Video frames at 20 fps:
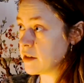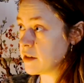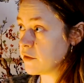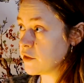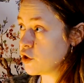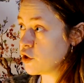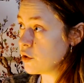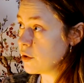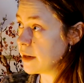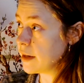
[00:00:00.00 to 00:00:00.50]
of
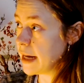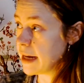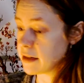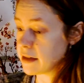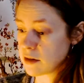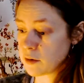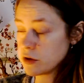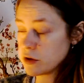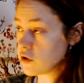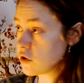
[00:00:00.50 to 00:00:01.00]
2 years,
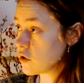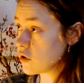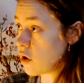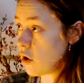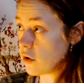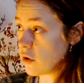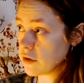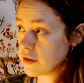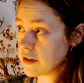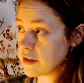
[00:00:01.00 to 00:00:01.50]
I was just
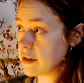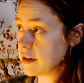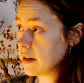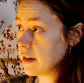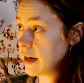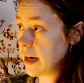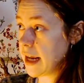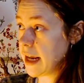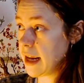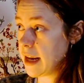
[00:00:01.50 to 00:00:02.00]

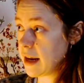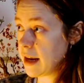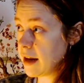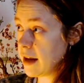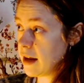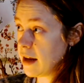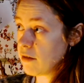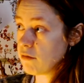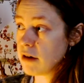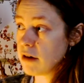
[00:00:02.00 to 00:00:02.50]
constantly
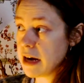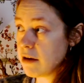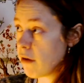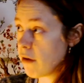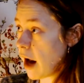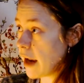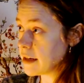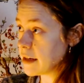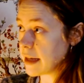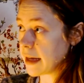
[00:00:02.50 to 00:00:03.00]

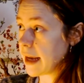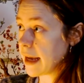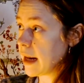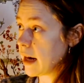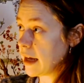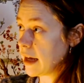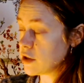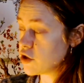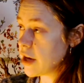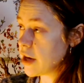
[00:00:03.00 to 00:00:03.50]
rewriting it,
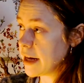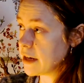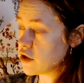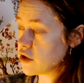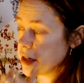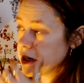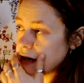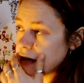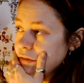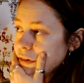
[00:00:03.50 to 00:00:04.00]
like
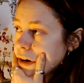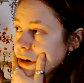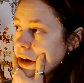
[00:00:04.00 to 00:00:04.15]
changing different